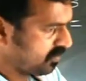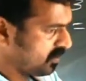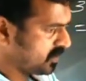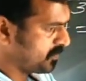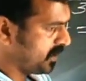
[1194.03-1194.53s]

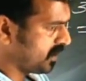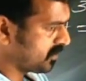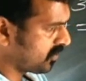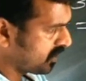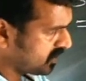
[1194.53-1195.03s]
Sphere
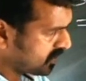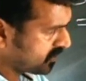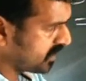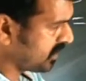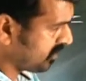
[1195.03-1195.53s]
total
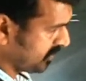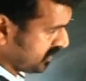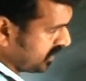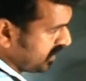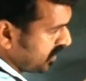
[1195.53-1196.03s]
surface area how much?
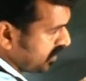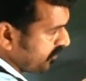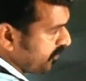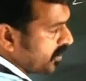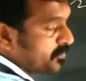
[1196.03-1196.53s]

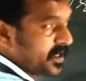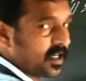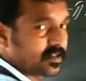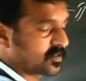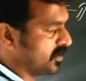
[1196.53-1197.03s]
4 pi
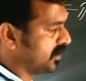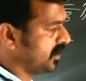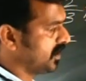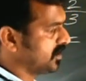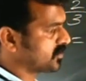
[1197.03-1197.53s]
r square.
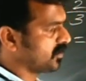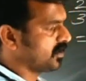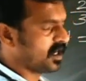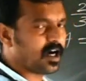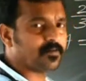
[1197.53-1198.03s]
So
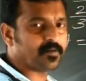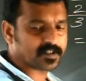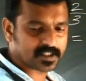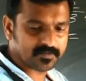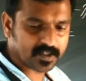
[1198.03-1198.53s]
half
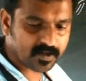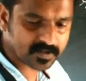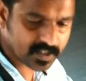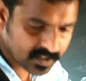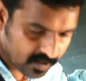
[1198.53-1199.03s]
portion we have
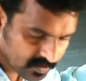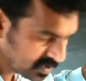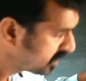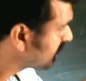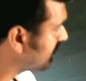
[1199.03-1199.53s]
taken
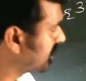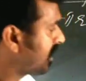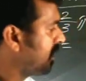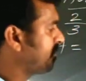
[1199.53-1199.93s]
out. Then half